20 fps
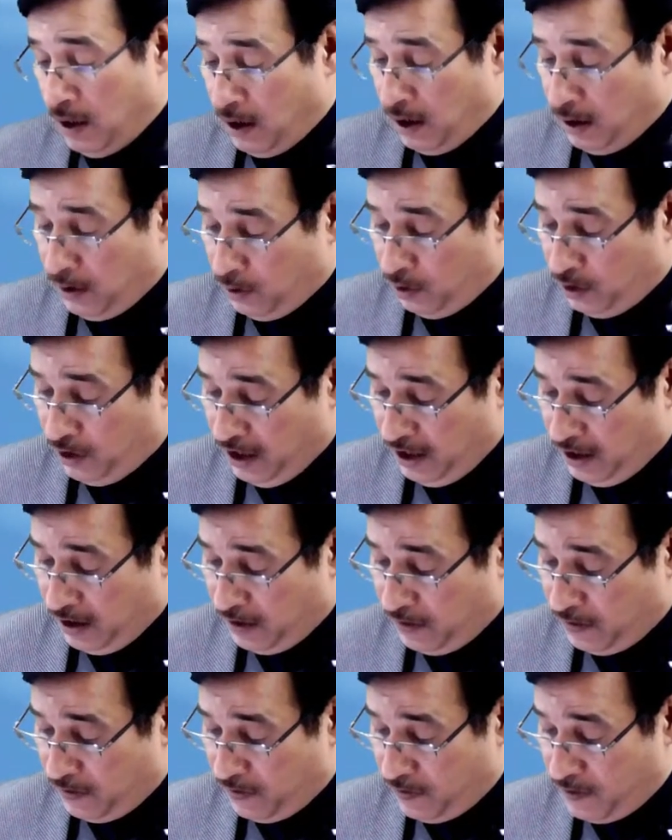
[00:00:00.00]
Then
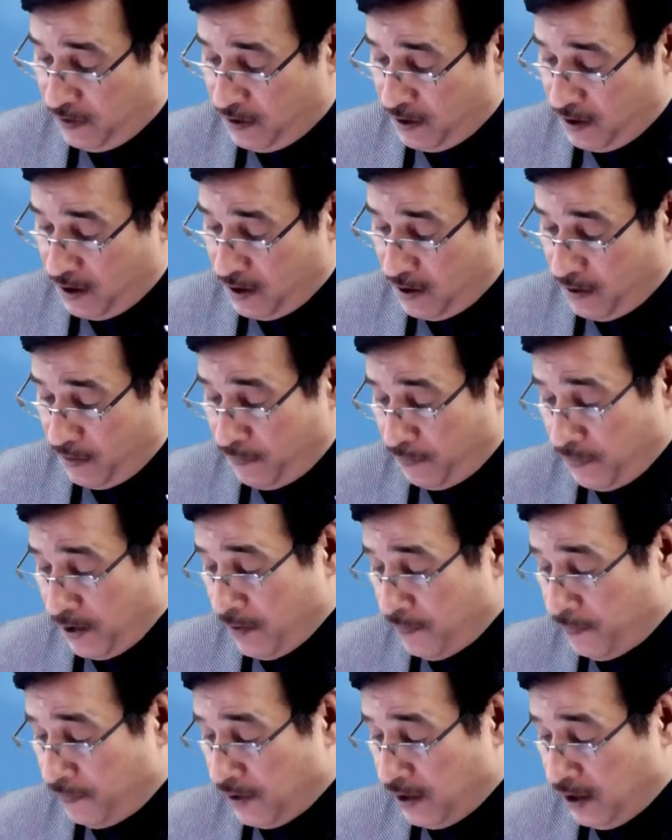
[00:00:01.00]

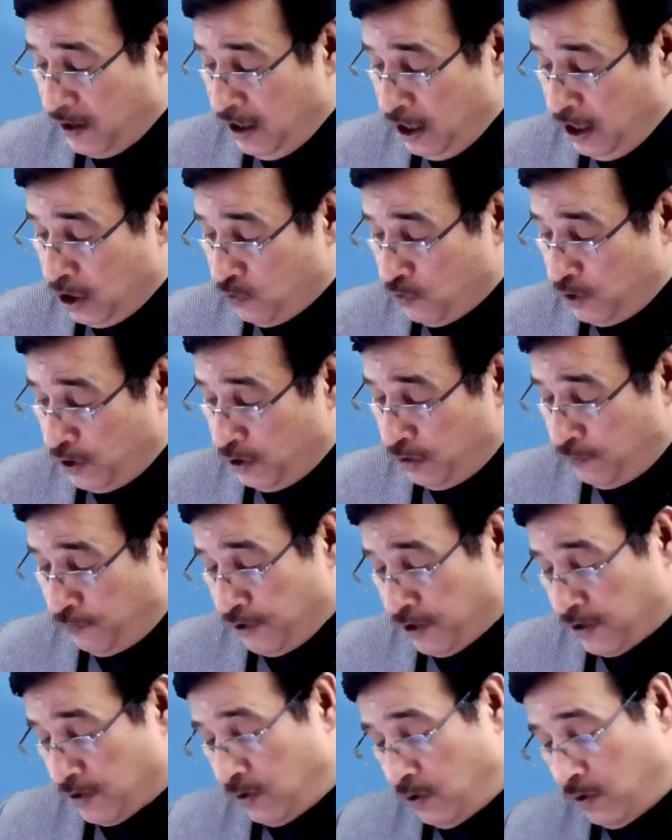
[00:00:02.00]
each one of
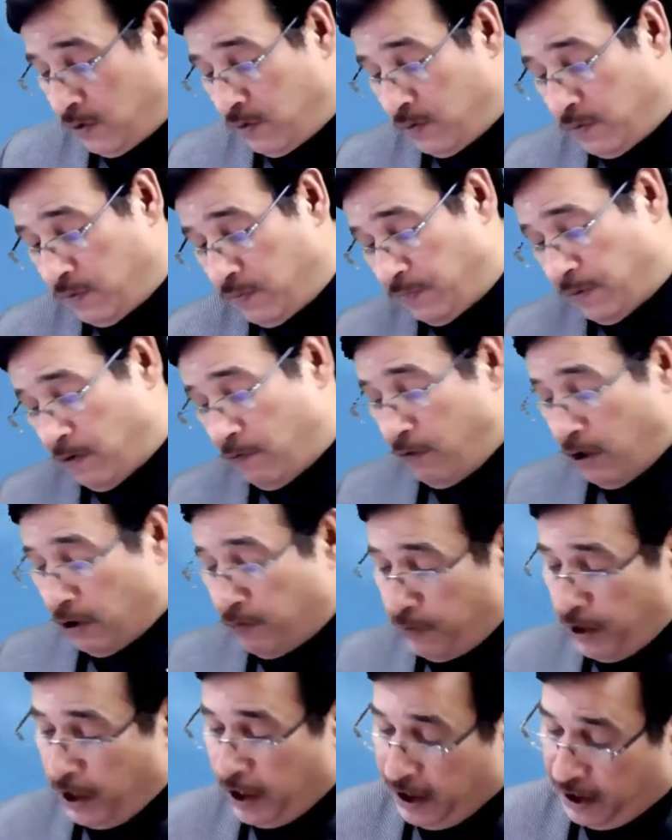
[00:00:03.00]
us know what
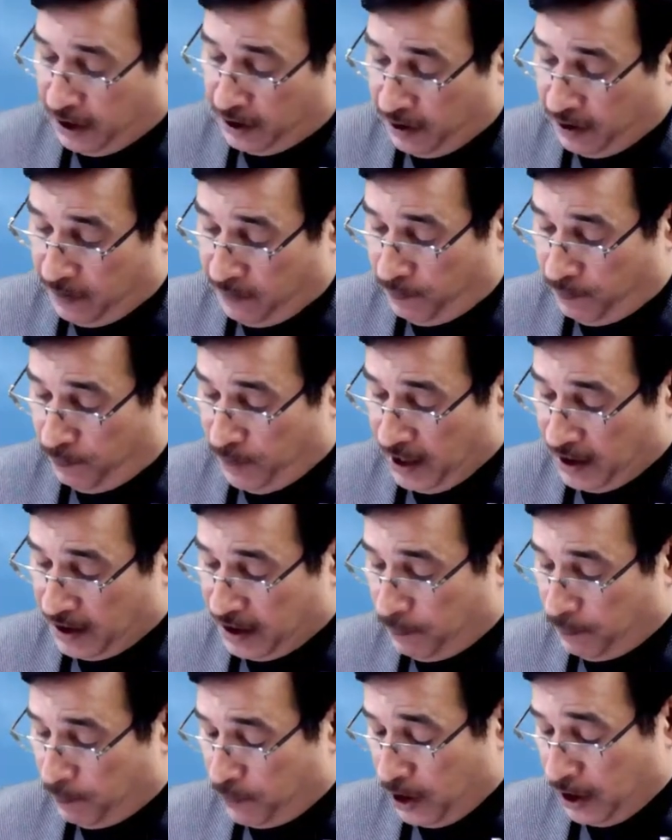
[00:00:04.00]
we get by
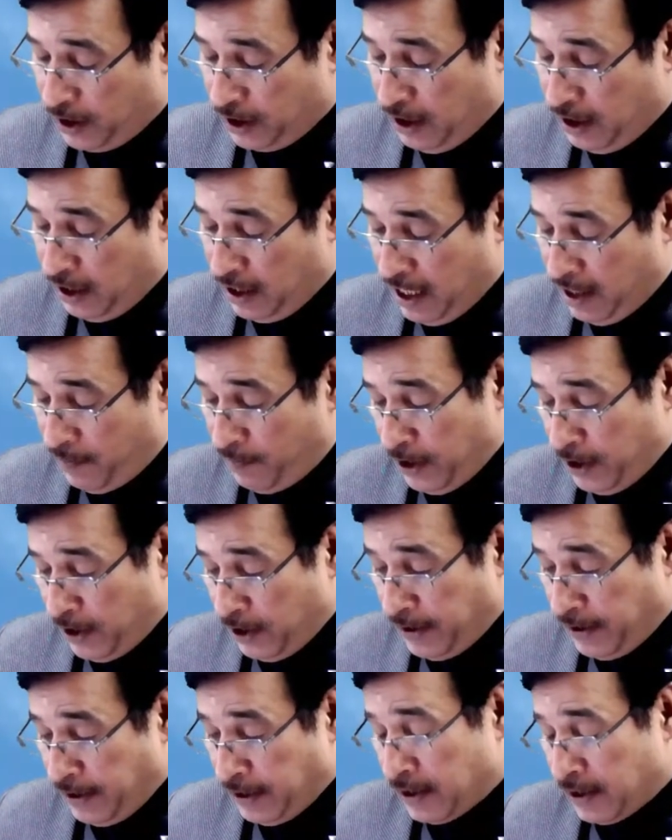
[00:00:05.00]
subtracting
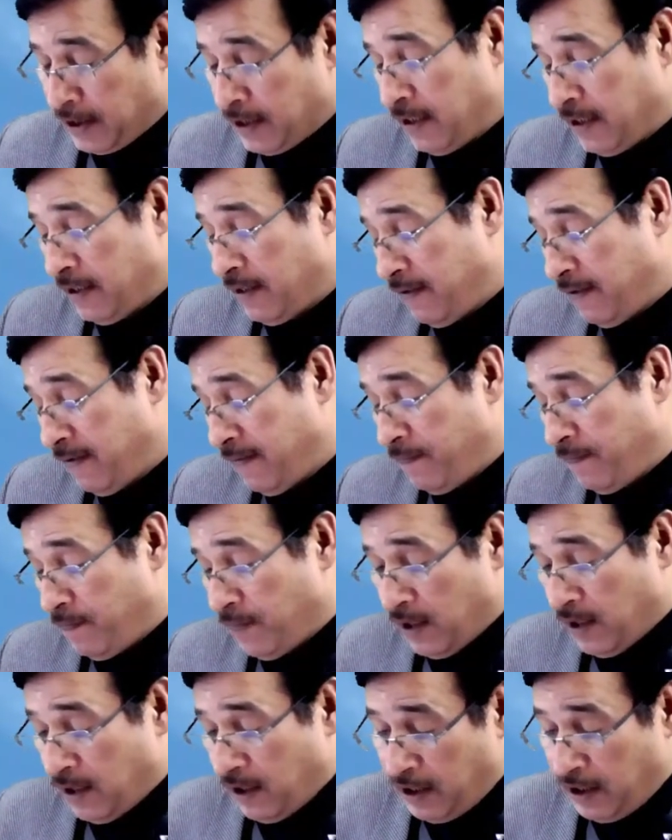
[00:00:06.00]
liabilities.
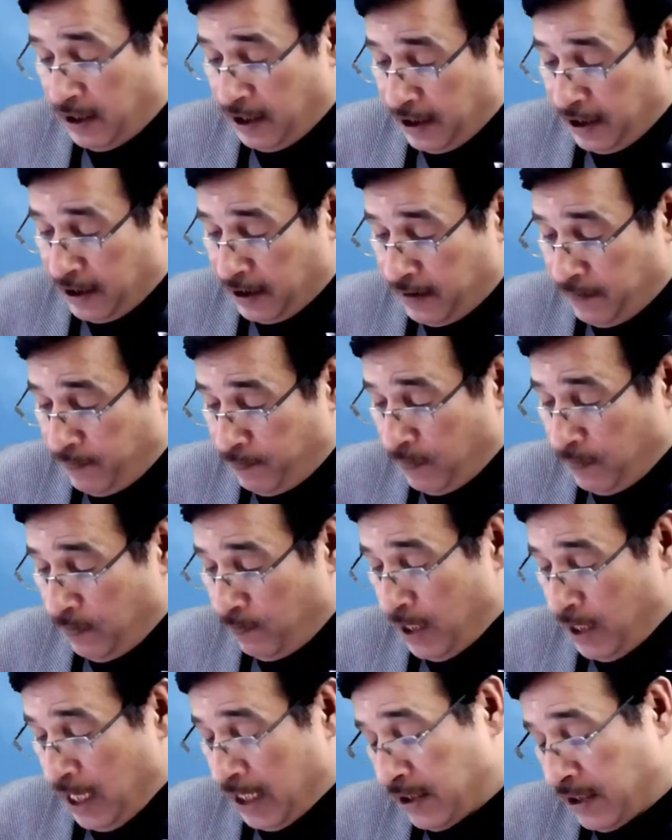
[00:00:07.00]
Correct?
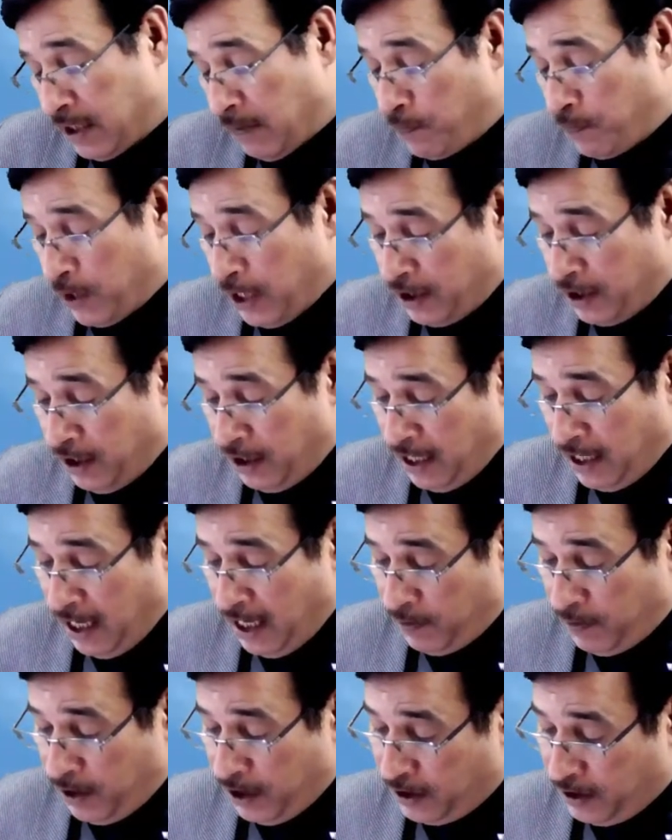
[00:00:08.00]
By subtracting
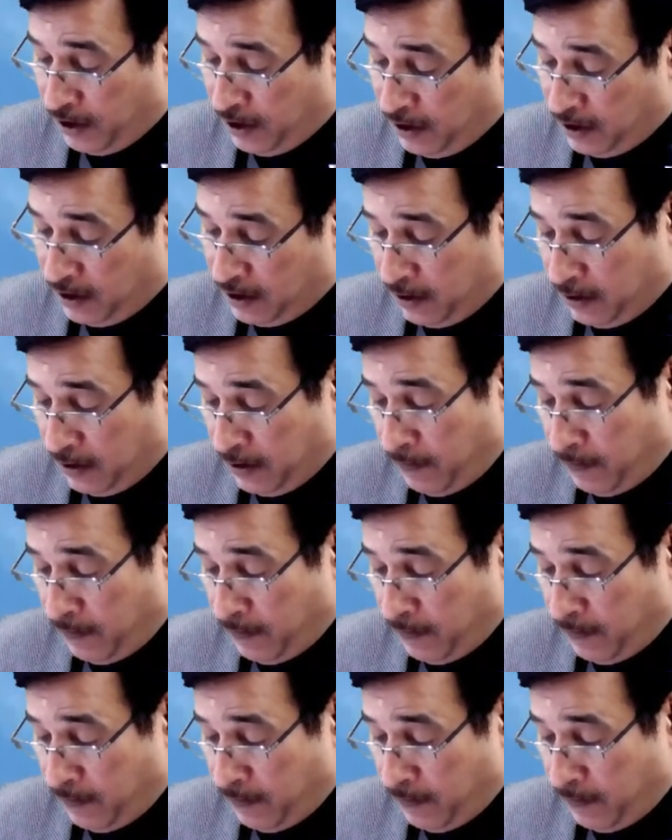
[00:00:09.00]
liabilities